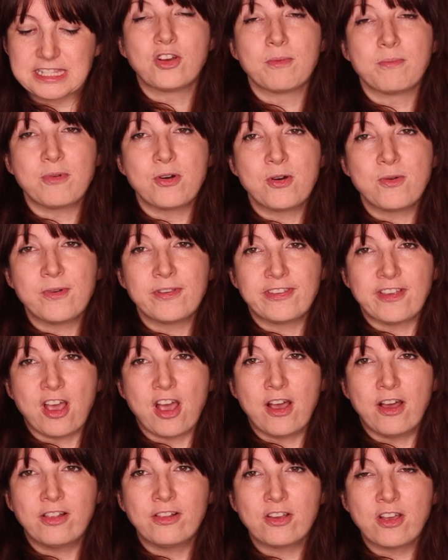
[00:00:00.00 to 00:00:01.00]
Gabor was a
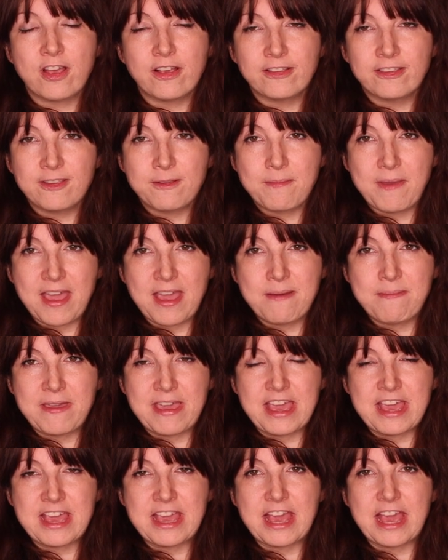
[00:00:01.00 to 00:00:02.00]
Holocaust
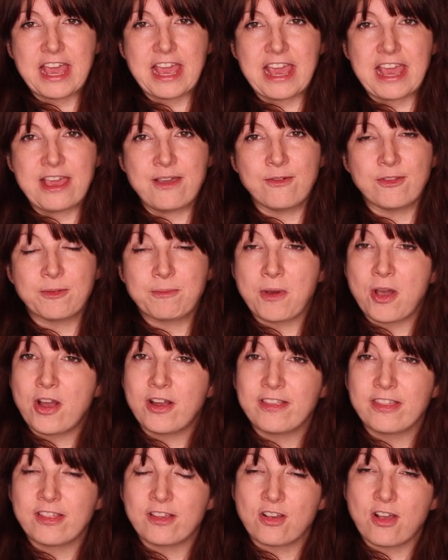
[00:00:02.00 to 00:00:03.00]
baby, he was
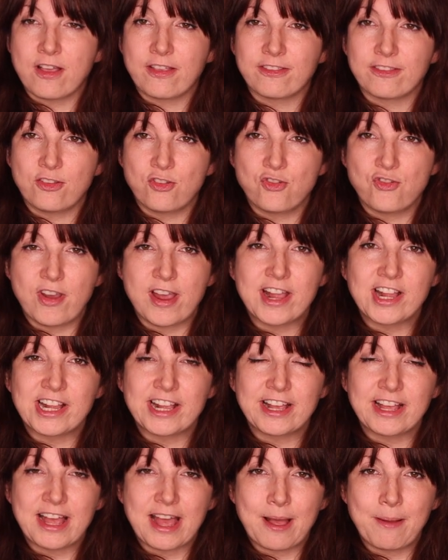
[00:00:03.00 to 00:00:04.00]
born in a
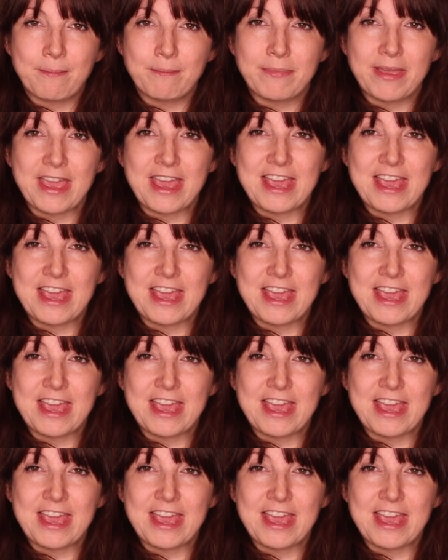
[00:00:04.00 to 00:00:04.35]
concentration camp,